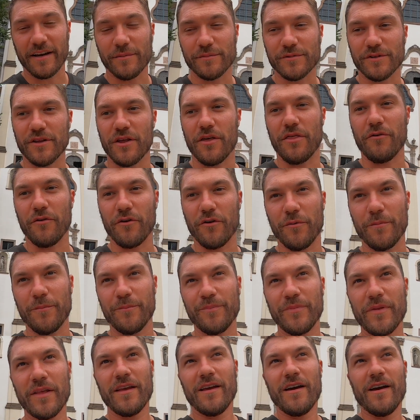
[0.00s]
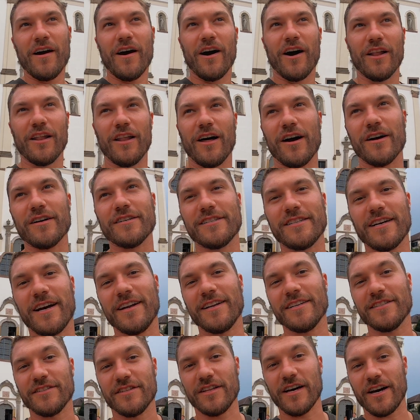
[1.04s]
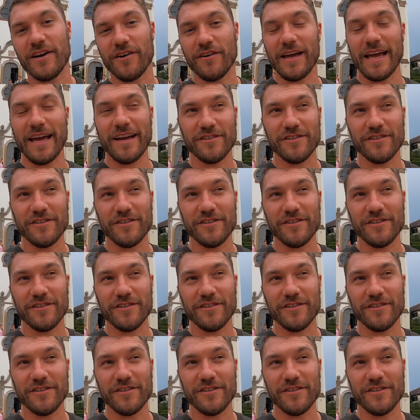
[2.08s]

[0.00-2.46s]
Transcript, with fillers: comes to the throne, alongside his daughter